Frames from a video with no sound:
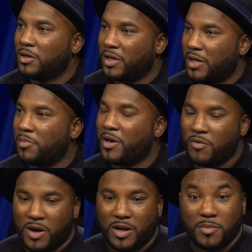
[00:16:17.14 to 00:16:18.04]
Yeah, Matt
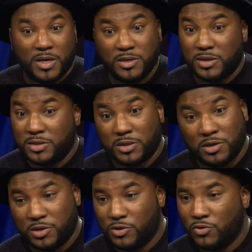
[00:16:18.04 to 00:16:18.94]
Ryan. I mean, yep. he's a
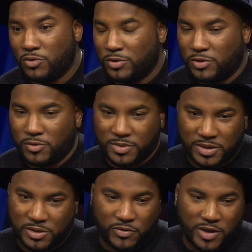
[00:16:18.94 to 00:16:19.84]
good dude. You know,
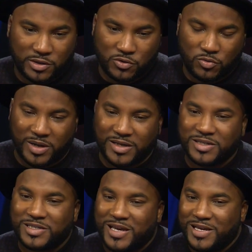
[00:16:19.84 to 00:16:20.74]
he's a great dude, but I
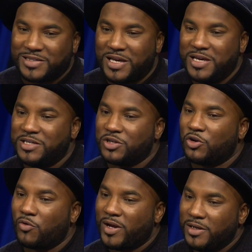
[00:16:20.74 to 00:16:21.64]
just can't say he's a
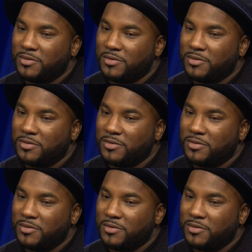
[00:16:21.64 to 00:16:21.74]
great.